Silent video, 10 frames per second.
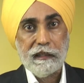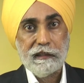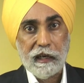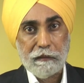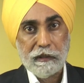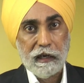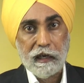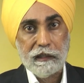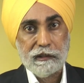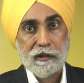
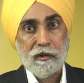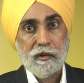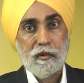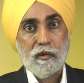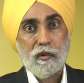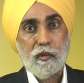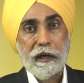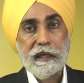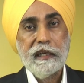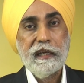Dharmaraj
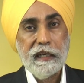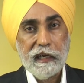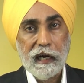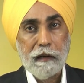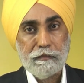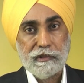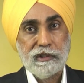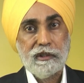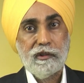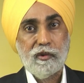when he
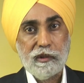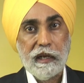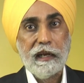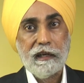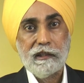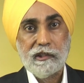comes to take the